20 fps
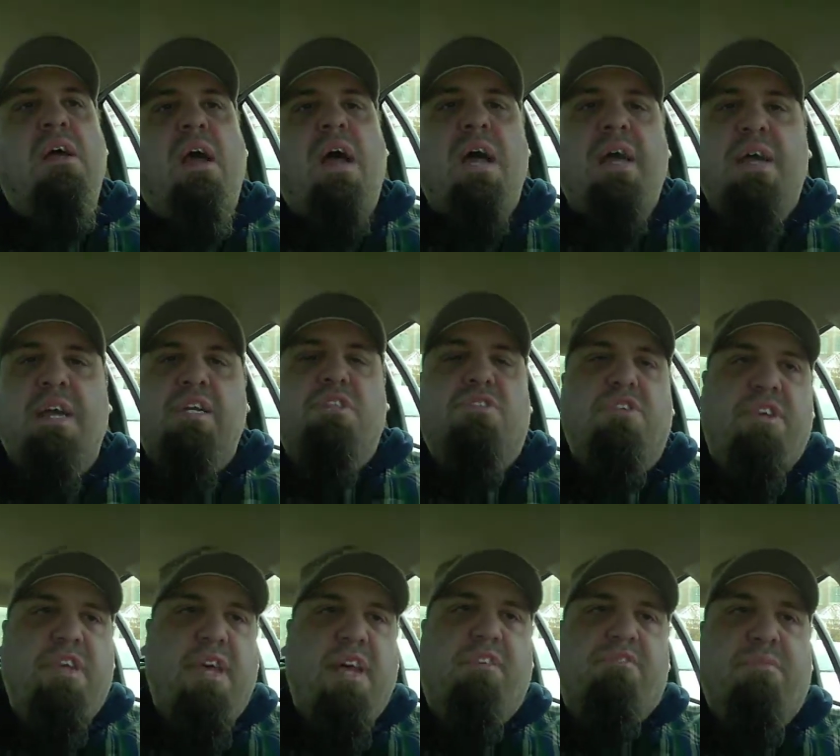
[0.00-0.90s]
I
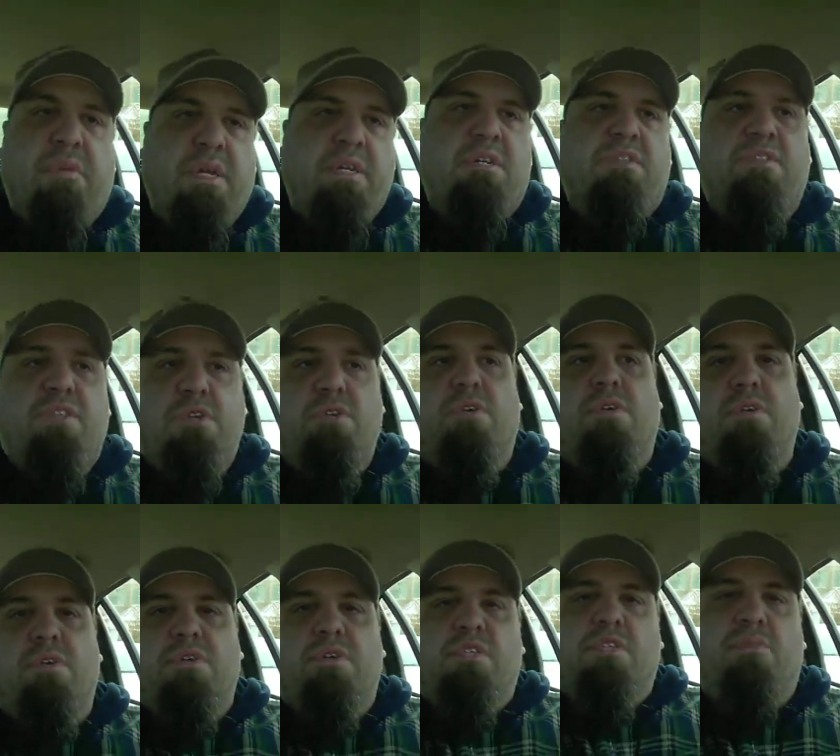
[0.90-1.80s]
actually have
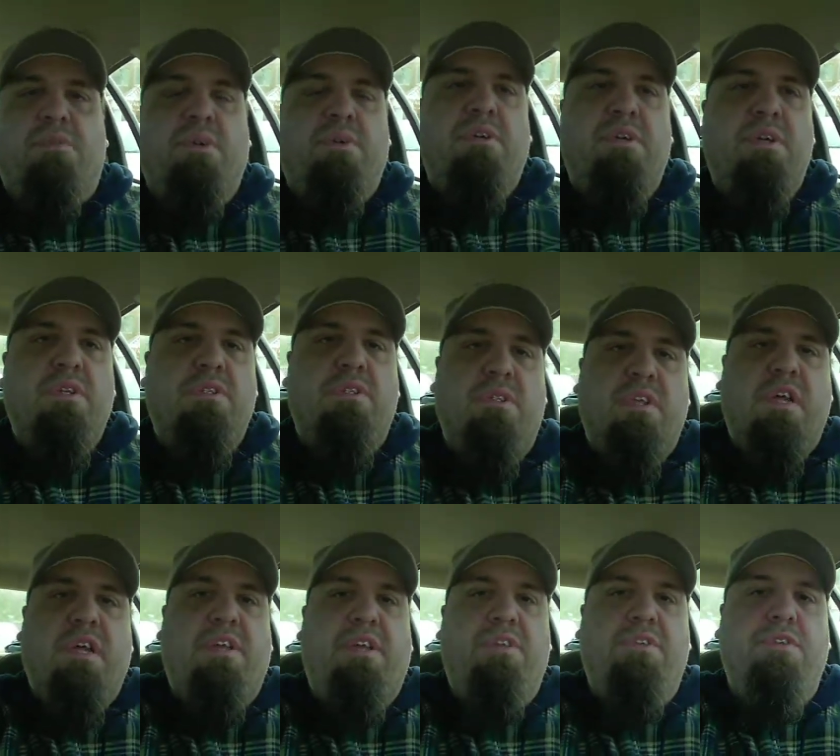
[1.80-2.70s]
managerial experience that
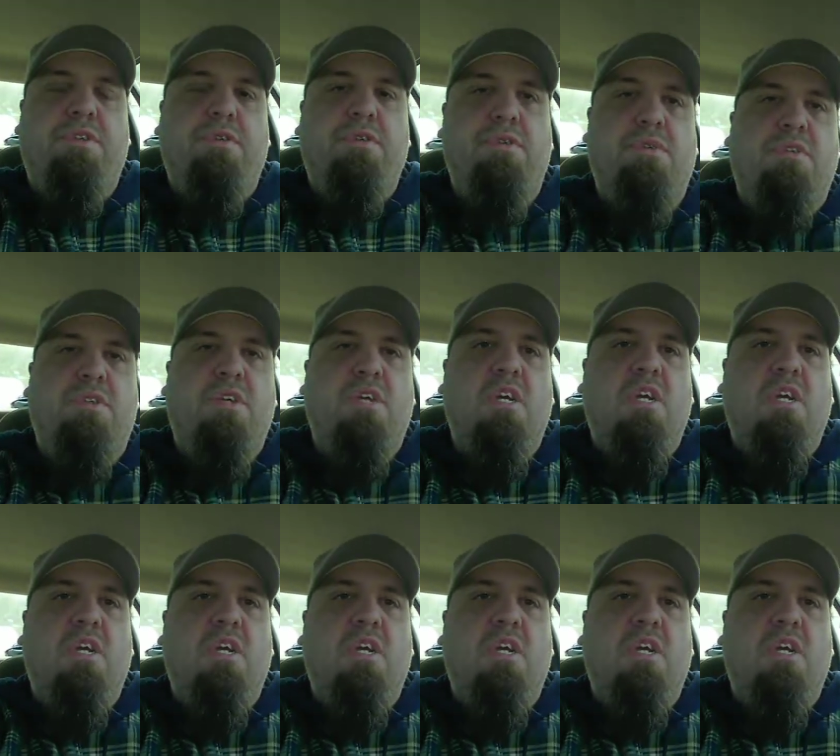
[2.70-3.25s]
I can use